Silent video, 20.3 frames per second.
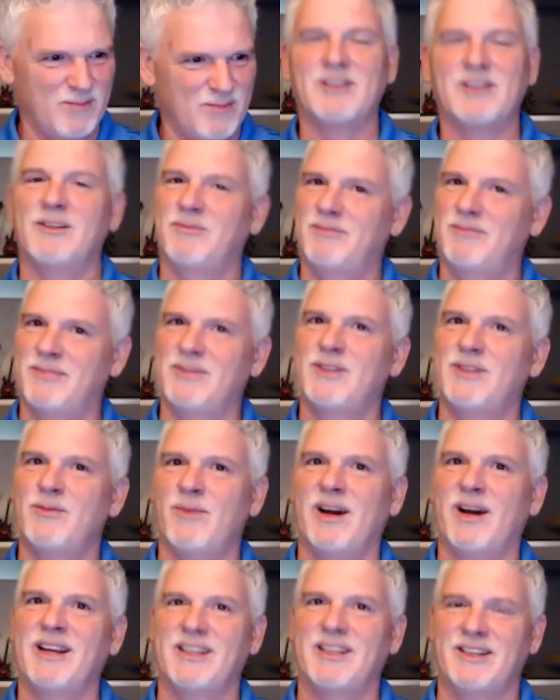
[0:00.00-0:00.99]
You
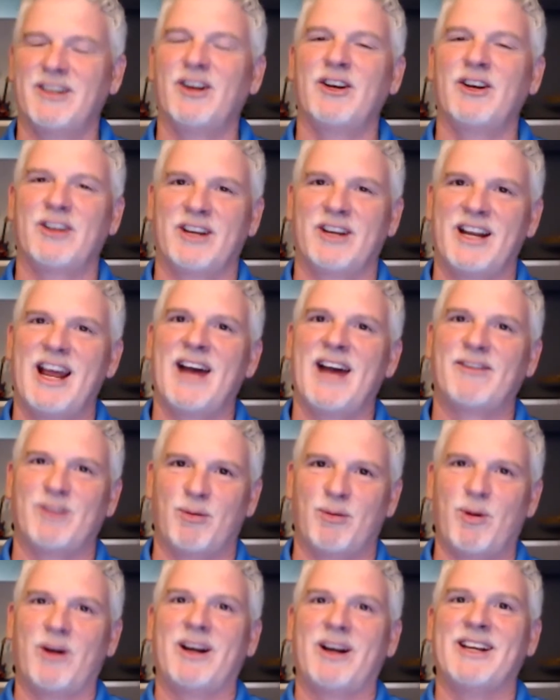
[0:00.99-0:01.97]
know you're going to have to
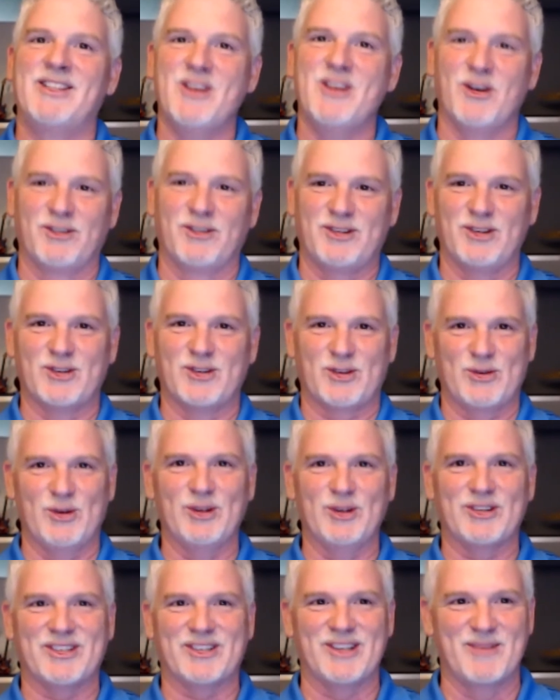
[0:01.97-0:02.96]
bring those to
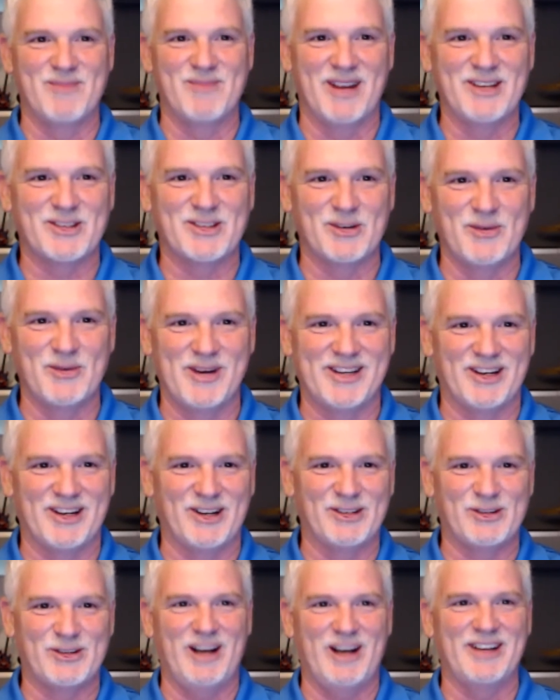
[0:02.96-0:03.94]
school someday so we can
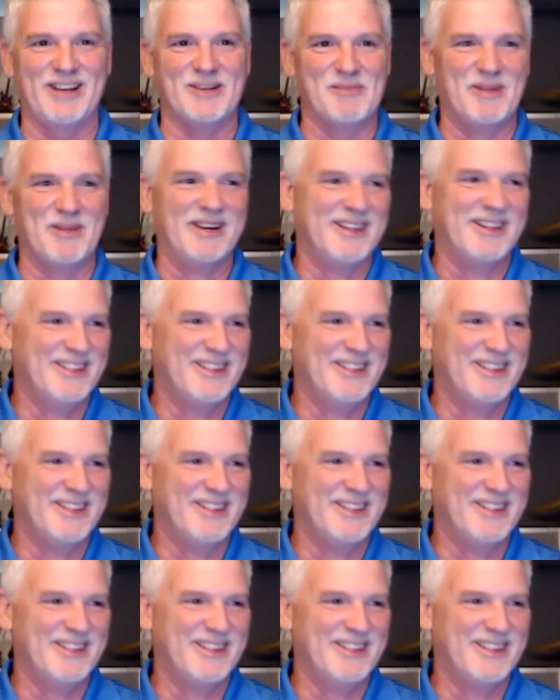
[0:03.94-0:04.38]
all try them.